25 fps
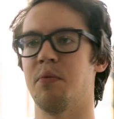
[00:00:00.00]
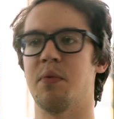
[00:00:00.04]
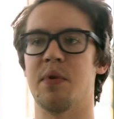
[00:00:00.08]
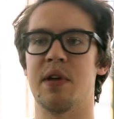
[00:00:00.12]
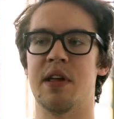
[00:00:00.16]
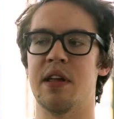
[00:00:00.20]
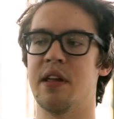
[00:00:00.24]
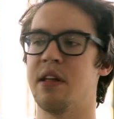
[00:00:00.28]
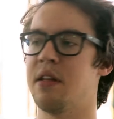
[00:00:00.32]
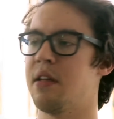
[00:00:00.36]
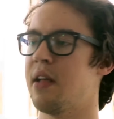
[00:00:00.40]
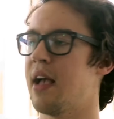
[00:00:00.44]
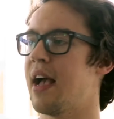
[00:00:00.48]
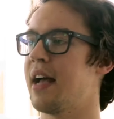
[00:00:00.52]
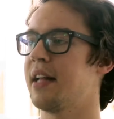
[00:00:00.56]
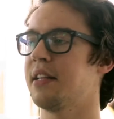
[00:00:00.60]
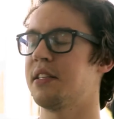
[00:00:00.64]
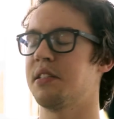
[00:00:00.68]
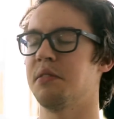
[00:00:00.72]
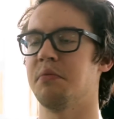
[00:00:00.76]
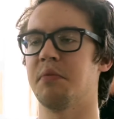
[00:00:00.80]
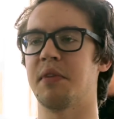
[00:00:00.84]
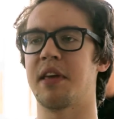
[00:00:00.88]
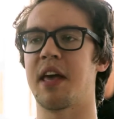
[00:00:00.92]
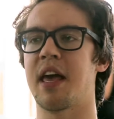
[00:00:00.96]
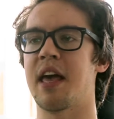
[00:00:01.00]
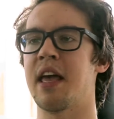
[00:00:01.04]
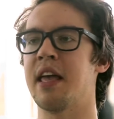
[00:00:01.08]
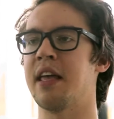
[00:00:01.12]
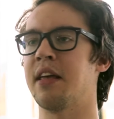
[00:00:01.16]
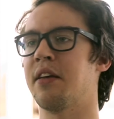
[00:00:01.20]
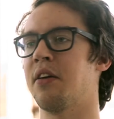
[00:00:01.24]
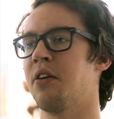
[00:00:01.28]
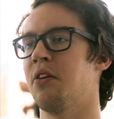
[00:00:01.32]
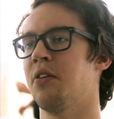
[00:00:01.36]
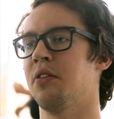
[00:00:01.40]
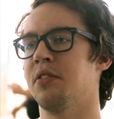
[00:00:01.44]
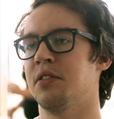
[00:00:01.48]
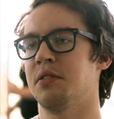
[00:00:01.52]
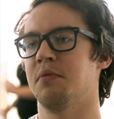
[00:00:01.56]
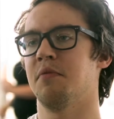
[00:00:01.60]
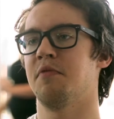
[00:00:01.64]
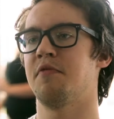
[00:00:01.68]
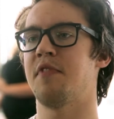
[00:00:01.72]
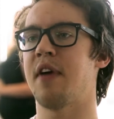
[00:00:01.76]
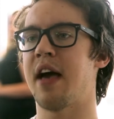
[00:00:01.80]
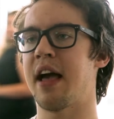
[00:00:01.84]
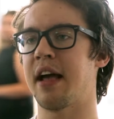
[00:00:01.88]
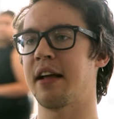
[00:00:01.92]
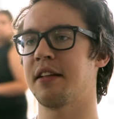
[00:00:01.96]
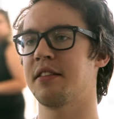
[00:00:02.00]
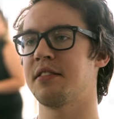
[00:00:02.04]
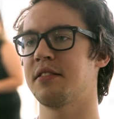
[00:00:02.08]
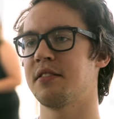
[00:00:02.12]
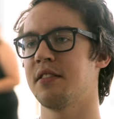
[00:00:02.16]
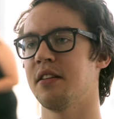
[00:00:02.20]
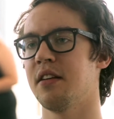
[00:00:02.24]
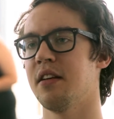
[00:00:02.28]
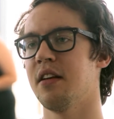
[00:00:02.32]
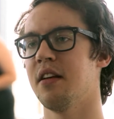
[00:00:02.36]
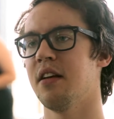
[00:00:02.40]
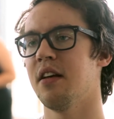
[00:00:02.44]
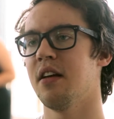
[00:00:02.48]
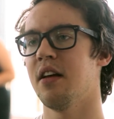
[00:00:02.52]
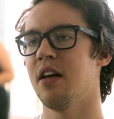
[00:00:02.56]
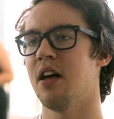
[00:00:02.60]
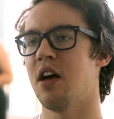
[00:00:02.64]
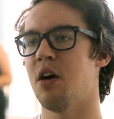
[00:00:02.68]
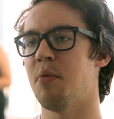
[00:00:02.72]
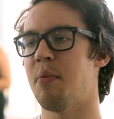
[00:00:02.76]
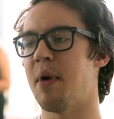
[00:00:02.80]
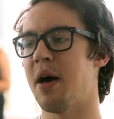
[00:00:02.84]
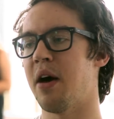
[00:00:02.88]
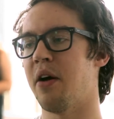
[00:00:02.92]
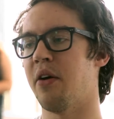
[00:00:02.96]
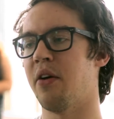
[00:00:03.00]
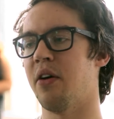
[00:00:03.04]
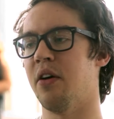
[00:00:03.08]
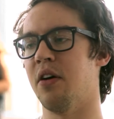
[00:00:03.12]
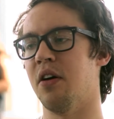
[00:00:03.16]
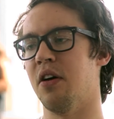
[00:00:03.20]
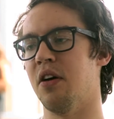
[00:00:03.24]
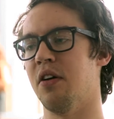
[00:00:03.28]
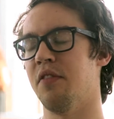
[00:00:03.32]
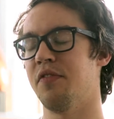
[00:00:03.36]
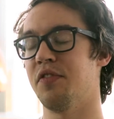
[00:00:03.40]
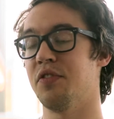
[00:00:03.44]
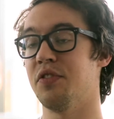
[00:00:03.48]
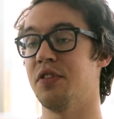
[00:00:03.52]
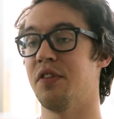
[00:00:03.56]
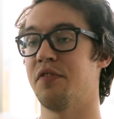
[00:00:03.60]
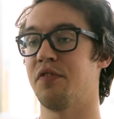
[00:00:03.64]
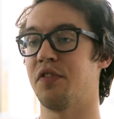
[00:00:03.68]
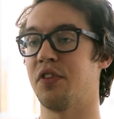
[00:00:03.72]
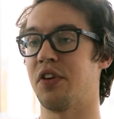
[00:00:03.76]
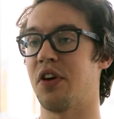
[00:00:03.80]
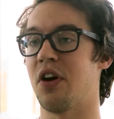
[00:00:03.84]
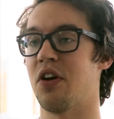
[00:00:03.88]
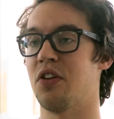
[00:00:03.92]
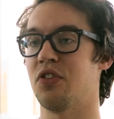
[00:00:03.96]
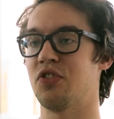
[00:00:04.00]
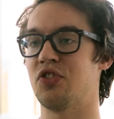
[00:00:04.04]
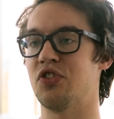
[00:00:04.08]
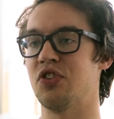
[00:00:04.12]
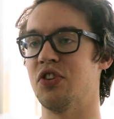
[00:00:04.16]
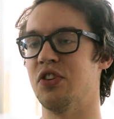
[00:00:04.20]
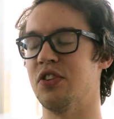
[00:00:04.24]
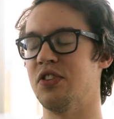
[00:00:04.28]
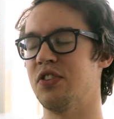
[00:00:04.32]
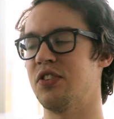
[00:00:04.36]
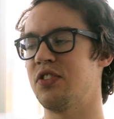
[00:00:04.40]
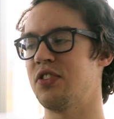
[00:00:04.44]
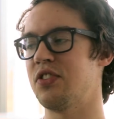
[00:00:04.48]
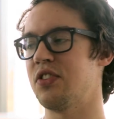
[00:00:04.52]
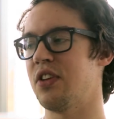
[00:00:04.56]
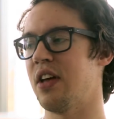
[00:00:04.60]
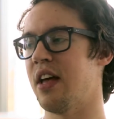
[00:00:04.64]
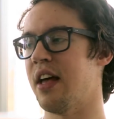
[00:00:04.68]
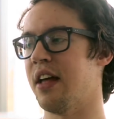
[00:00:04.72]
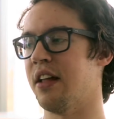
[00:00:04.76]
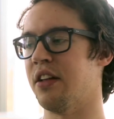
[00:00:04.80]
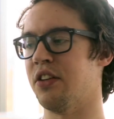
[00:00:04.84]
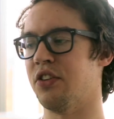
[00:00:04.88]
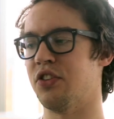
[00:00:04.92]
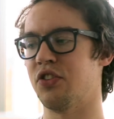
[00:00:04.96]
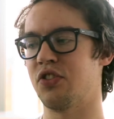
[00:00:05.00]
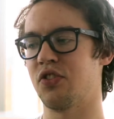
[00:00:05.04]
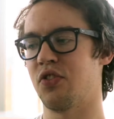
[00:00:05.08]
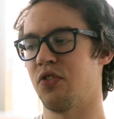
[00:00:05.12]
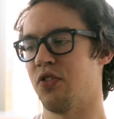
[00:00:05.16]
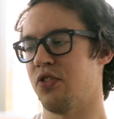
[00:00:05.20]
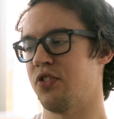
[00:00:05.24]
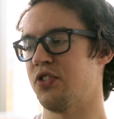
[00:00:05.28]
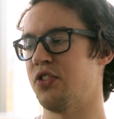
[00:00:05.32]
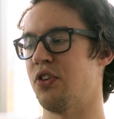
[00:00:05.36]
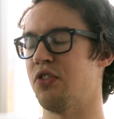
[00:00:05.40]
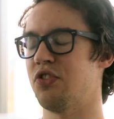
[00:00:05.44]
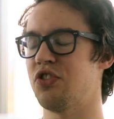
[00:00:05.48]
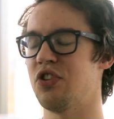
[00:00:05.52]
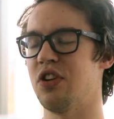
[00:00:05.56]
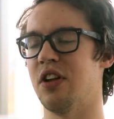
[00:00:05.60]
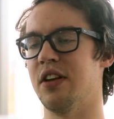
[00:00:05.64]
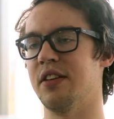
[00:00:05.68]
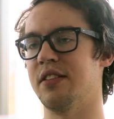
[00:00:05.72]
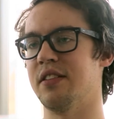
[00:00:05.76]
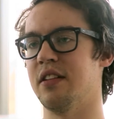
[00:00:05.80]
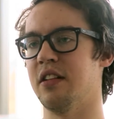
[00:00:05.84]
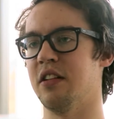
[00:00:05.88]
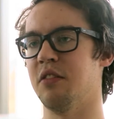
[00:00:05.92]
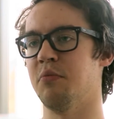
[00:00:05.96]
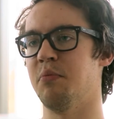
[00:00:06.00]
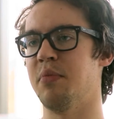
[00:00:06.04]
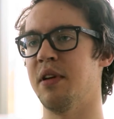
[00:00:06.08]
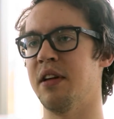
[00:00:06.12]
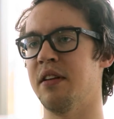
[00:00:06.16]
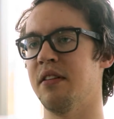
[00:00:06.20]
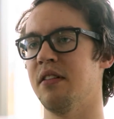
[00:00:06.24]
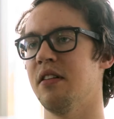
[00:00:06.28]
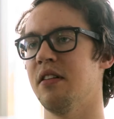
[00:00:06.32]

we had some cake, heard some facts about uh, a few different cultures and just got to socialize a little bit.